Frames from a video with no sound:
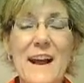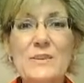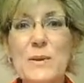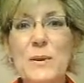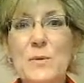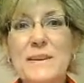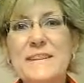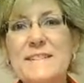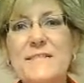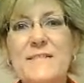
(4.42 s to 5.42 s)
Hi 21
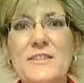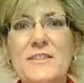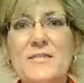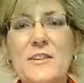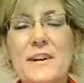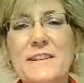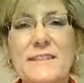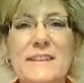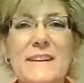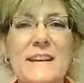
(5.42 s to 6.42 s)
Days to Fitness
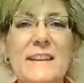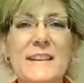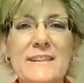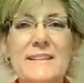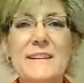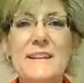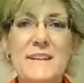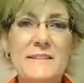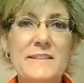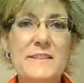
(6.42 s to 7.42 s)
friends. This is
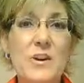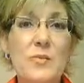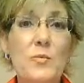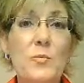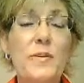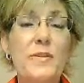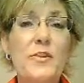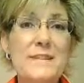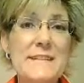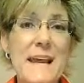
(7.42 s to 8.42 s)
Anita Stone with
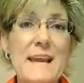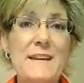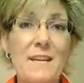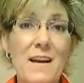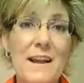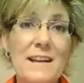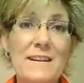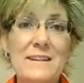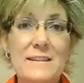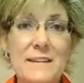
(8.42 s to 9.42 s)
your Day
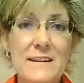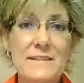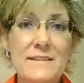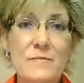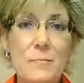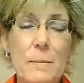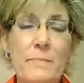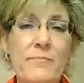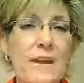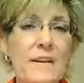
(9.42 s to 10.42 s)
9 lesson.
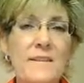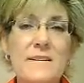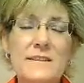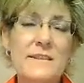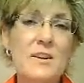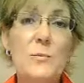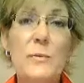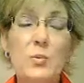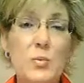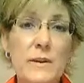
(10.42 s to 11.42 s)
This is going to
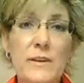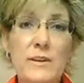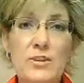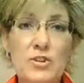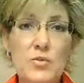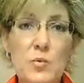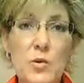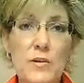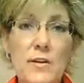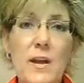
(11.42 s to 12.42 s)
be really
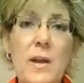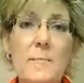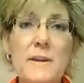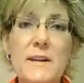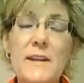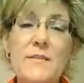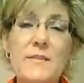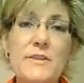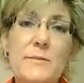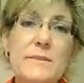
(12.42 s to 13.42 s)
short. I'm going to give
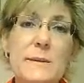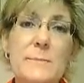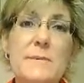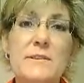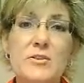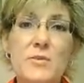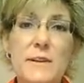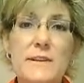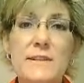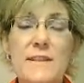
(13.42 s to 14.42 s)
you some tips and
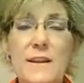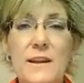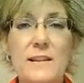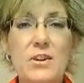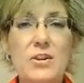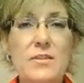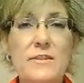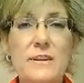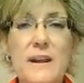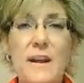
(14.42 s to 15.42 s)
tricks that I
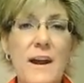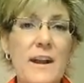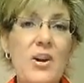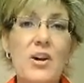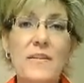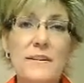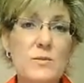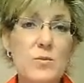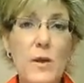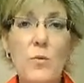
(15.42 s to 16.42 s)
learned. I call
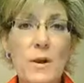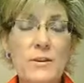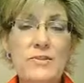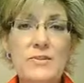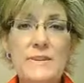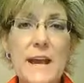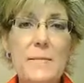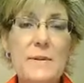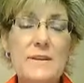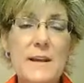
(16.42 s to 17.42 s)
these Weight Watchers
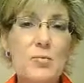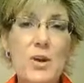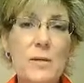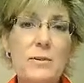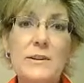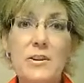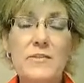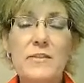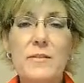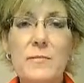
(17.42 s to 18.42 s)
habits. I probably
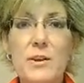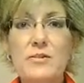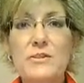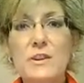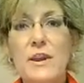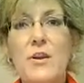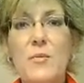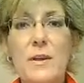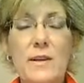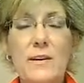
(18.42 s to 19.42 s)
learned them years
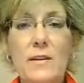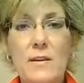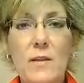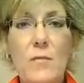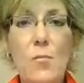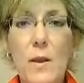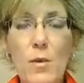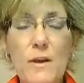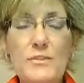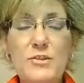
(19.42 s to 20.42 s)
ago in
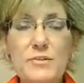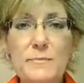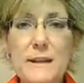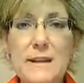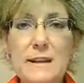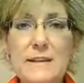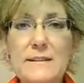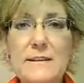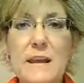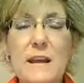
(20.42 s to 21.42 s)
Weight Watchers
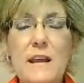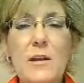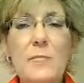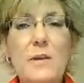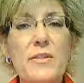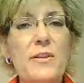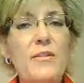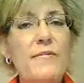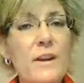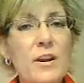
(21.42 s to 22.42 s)
meetings, but
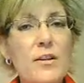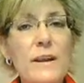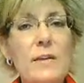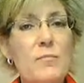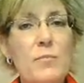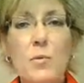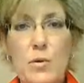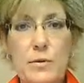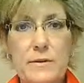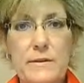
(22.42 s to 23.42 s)
they're very
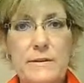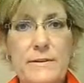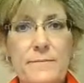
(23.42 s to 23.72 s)
important.